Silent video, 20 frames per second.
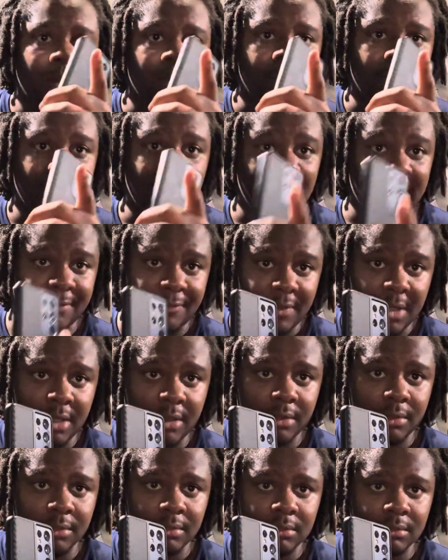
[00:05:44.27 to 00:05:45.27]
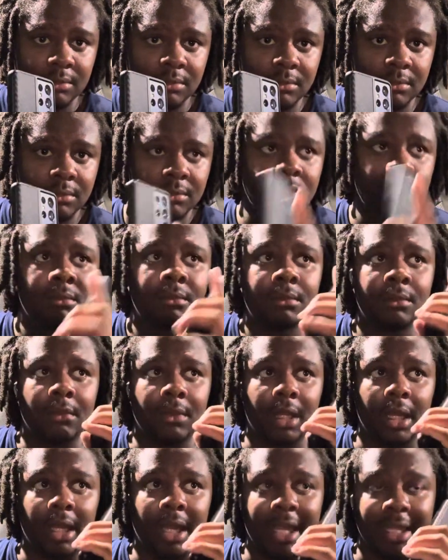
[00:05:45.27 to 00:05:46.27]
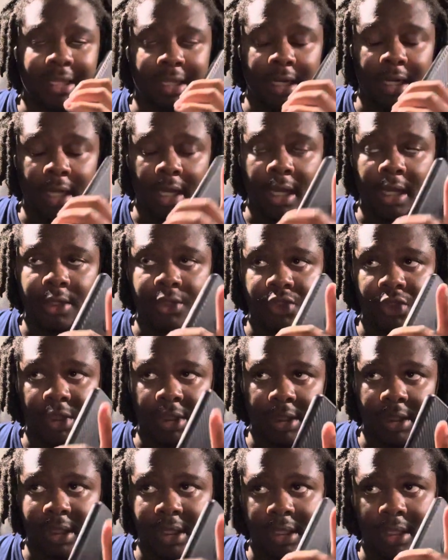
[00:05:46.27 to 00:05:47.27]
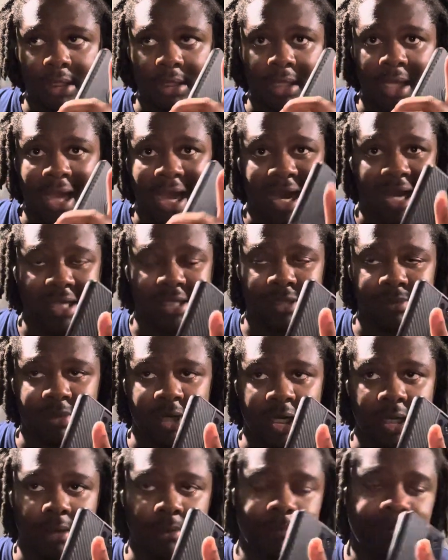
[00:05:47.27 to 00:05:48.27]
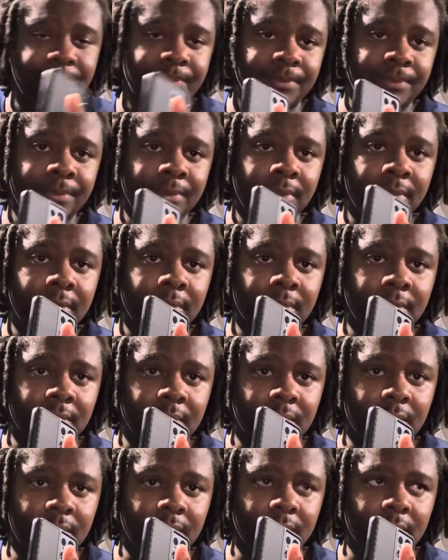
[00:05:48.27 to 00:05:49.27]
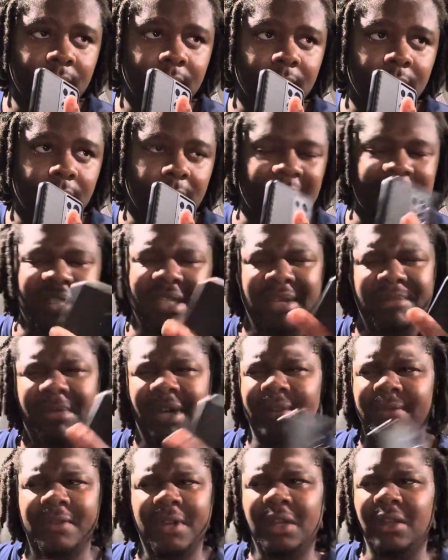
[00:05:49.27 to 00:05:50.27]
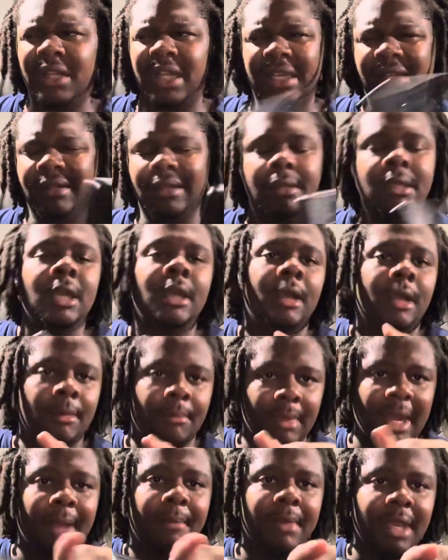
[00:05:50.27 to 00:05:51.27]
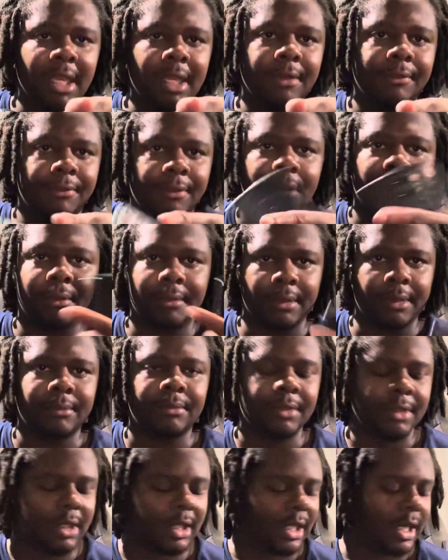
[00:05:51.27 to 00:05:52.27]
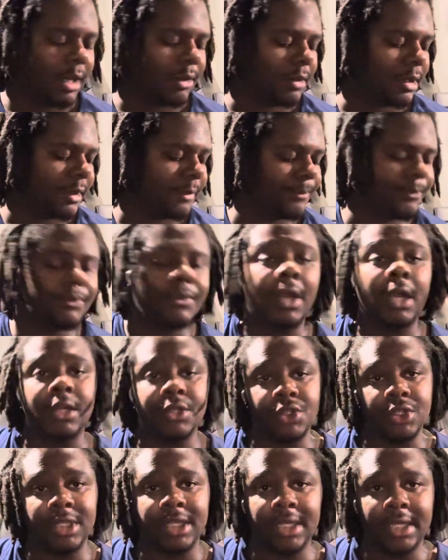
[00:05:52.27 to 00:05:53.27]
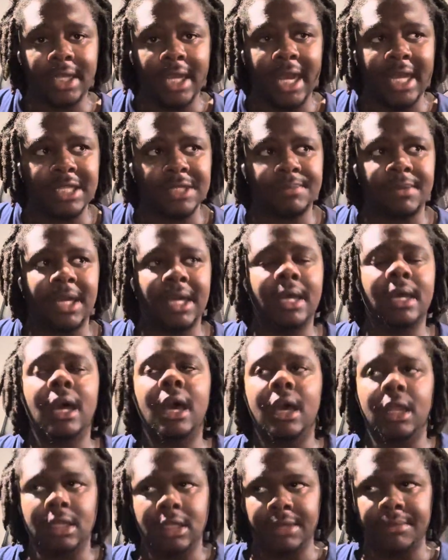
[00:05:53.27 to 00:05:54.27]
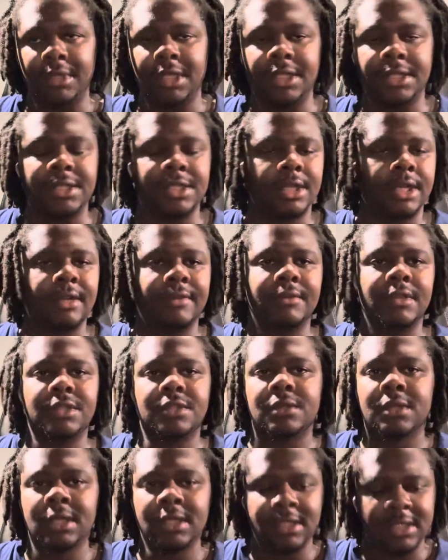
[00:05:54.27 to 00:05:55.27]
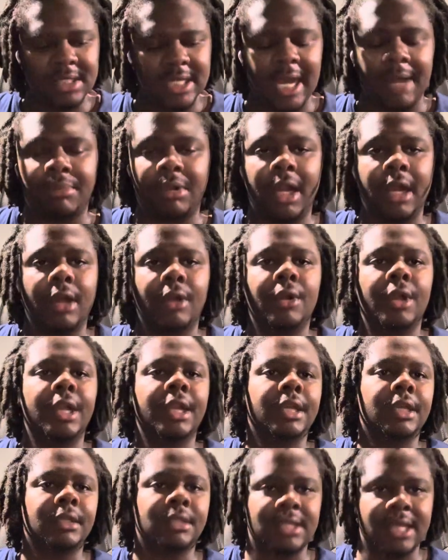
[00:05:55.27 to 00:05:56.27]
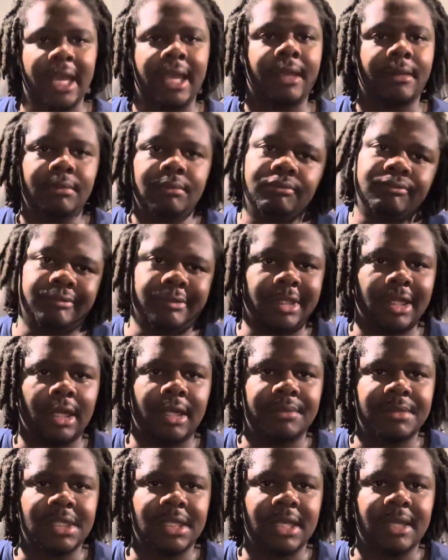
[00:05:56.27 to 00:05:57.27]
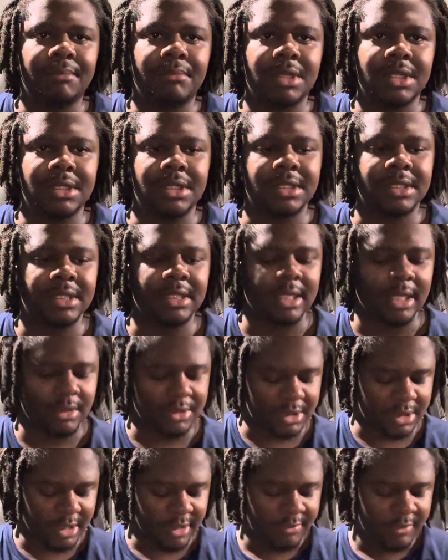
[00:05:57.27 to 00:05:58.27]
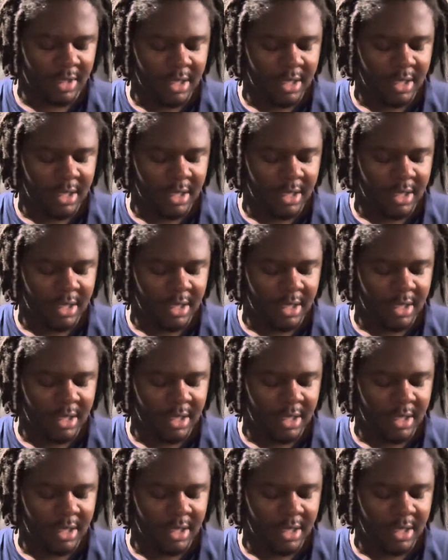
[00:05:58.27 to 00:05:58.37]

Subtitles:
My phone, I get 100 gig hotspot. I said my phone later. My main phone, I'll put it that way. 100 gig hotspot, unlimited service, top priority, tight. You know what I'm saying? Business account stuff.